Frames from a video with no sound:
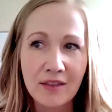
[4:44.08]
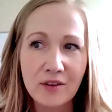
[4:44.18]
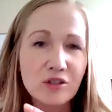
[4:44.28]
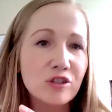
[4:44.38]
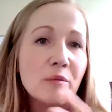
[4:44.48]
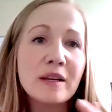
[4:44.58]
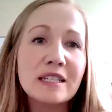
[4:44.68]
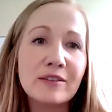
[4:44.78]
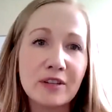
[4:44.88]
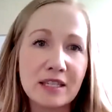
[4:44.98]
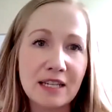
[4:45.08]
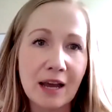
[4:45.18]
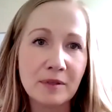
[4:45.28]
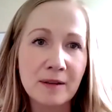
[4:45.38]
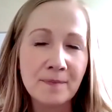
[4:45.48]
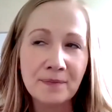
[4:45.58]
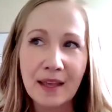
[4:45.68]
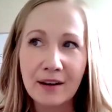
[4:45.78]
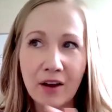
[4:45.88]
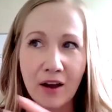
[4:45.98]
there's so many different steps
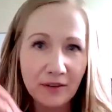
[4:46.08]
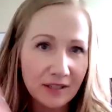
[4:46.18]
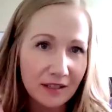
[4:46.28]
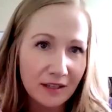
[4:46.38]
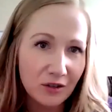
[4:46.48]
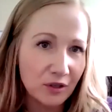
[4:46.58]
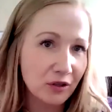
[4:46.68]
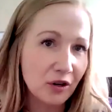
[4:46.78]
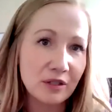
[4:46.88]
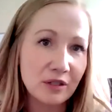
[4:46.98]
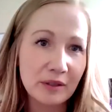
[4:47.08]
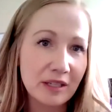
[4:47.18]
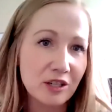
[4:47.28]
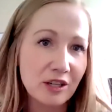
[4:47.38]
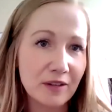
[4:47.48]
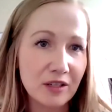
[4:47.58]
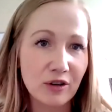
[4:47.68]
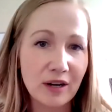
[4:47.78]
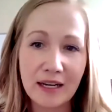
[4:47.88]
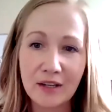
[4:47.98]
and obviously you can go to elise chedevy's
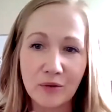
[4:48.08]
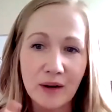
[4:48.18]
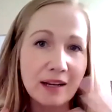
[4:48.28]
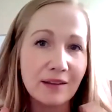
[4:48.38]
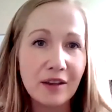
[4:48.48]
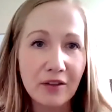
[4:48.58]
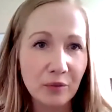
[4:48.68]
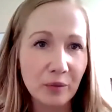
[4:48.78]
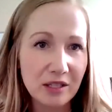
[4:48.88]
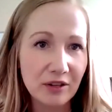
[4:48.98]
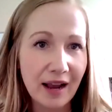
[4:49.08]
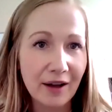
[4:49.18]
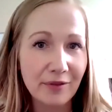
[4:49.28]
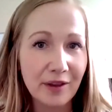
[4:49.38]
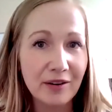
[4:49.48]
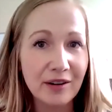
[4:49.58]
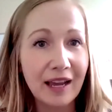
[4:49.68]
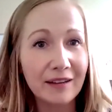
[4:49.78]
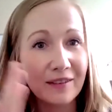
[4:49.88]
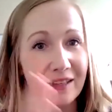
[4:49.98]
training or any of the other ones that are out there and
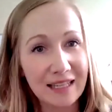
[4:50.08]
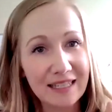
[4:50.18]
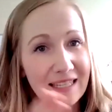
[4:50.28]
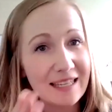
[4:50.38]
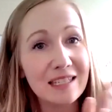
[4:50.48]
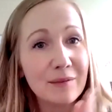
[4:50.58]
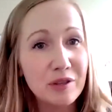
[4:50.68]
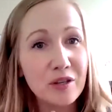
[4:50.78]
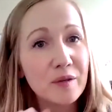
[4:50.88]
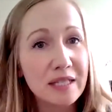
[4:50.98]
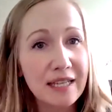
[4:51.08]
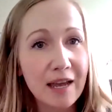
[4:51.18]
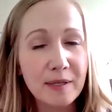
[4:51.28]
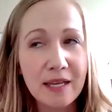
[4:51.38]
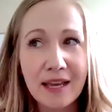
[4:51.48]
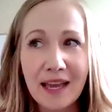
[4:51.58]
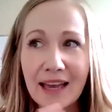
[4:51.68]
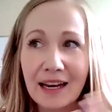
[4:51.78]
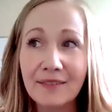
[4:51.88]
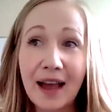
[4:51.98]
kind of see some of those steps
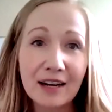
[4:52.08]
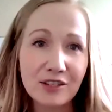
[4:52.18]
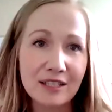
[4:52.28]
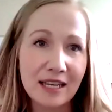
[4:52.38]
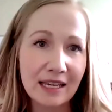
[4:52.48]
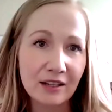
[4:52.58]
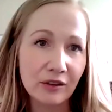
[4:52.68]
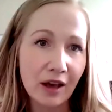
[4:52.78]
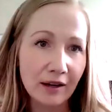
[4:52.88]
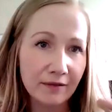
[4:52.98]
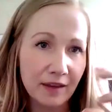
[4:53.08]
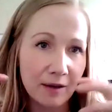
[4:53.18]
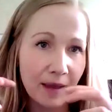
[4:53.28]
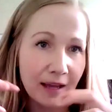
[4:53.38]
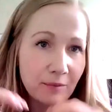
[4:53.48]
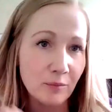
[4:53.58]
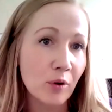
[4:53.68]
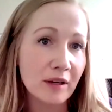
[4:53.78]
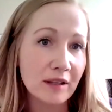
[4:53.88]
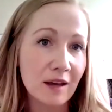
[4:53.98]
and i've actually taken a lot of them and
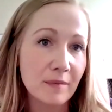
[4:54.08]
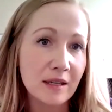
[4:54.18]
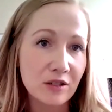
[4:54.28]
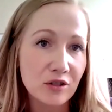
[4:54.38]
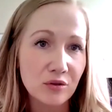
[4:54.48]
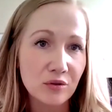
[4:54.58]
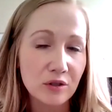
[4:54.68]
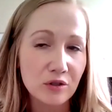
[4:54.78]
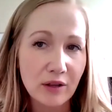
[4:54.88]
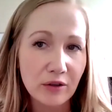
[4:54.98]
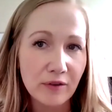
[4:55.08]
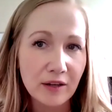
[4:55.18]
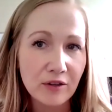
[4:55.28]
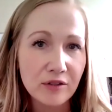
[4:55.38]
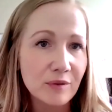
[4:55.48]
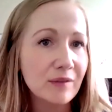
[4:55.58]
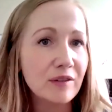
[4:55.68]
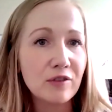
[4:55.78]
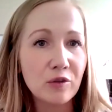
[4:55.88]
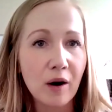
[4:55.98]
imported them into the trello funnel so even
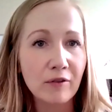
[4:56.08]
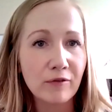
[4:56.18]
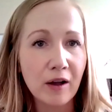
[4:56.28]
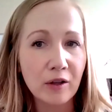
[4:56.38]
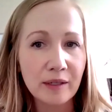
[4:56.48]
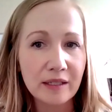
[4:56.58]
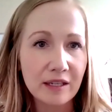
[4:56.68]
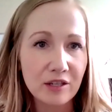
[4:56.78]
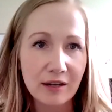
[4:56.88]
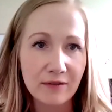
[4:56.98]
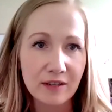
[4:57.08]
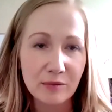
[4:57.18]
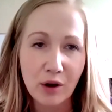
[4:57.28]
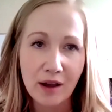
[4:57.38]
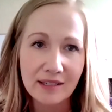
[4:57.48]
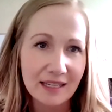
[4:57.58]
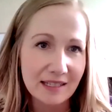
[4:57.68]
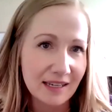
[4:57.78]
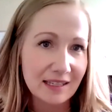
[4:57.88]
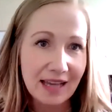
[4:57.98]
if you aren't following elise chedevy's
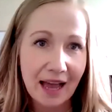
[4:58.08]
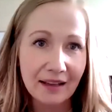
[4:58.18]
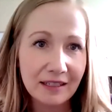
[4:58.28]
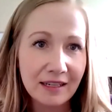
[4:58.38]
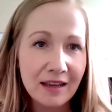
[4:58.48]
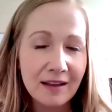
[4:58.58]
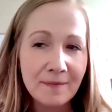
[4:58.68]
process exactly